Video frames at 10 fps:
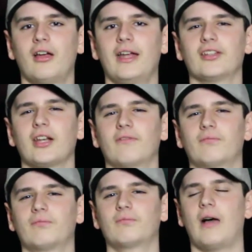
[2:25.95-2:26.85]
instead of,
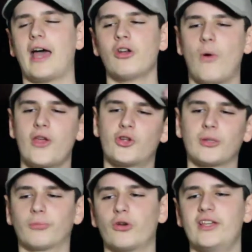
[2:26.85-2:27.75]
I don't know why you shoot
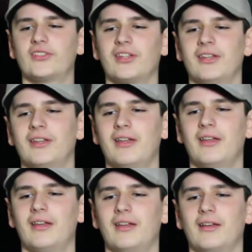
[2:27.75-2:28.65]
the priest.
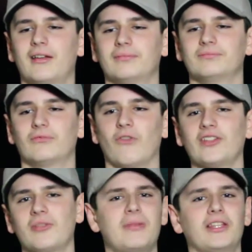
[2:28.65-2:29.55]

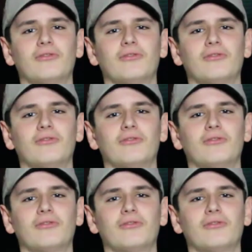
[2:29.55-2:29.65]
Rest in peace,